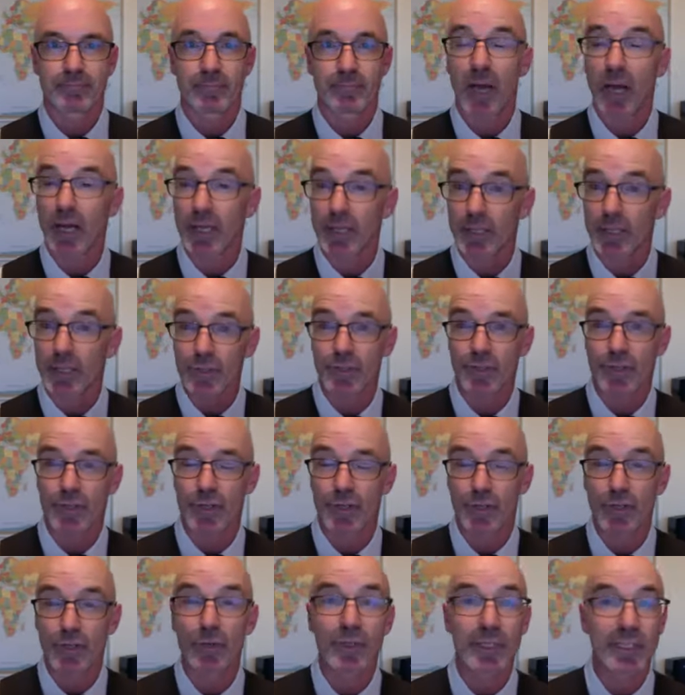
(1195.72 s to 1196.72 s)
I use
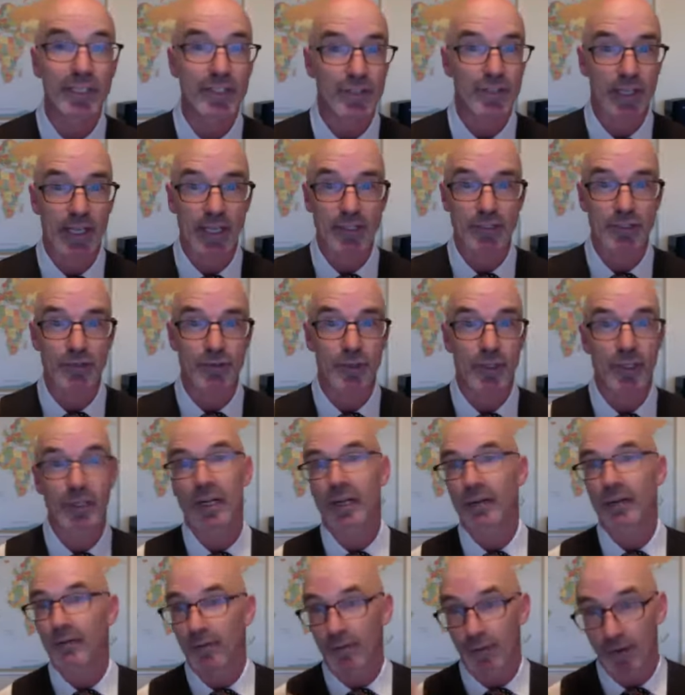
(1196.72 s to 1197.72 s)
Acuity Scheduler.
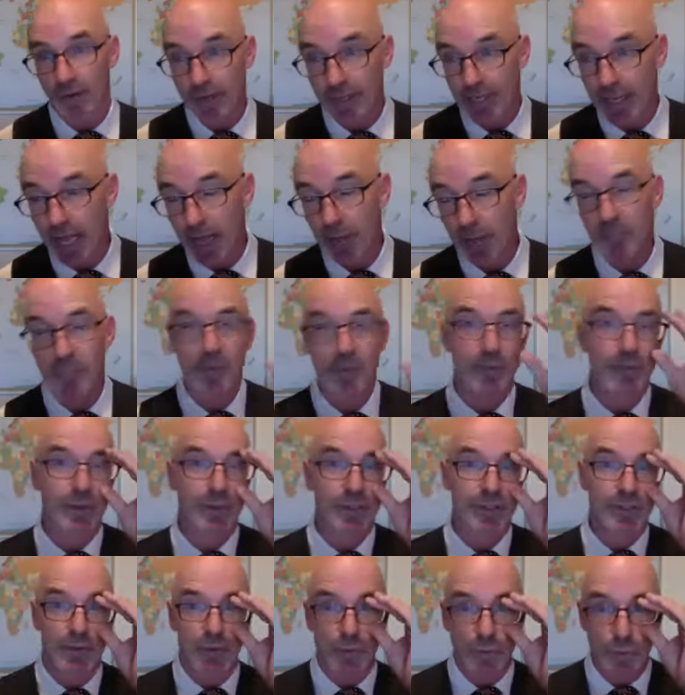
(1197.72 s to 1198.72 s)
I'm very happy with it.
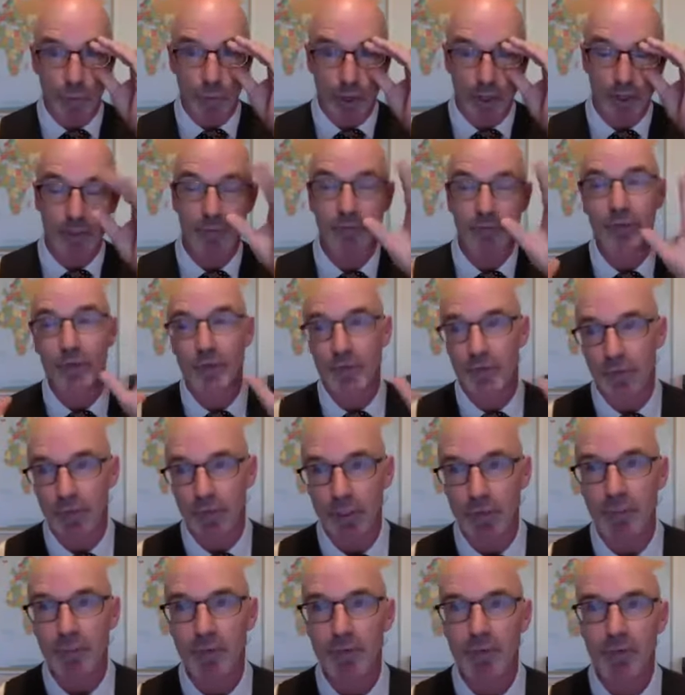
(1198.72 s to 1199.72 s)
It's a wonderful, it's
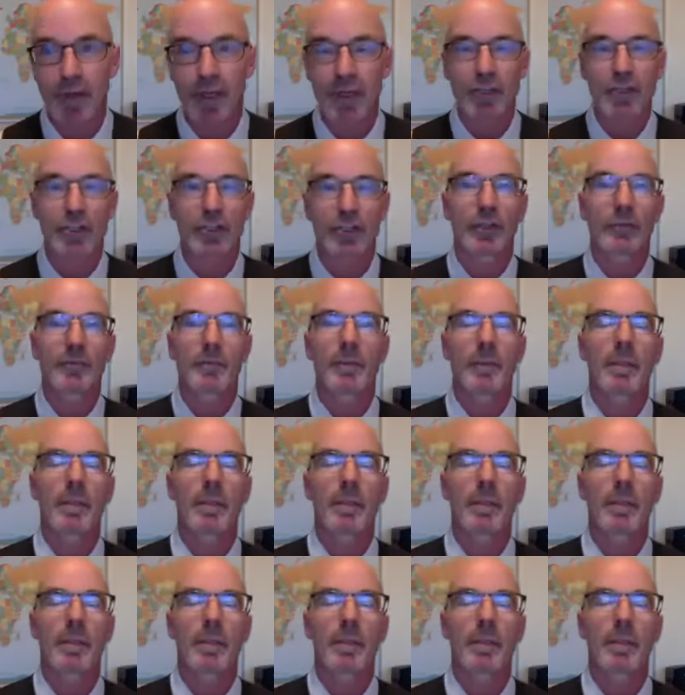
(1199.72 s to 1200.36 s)
very professional.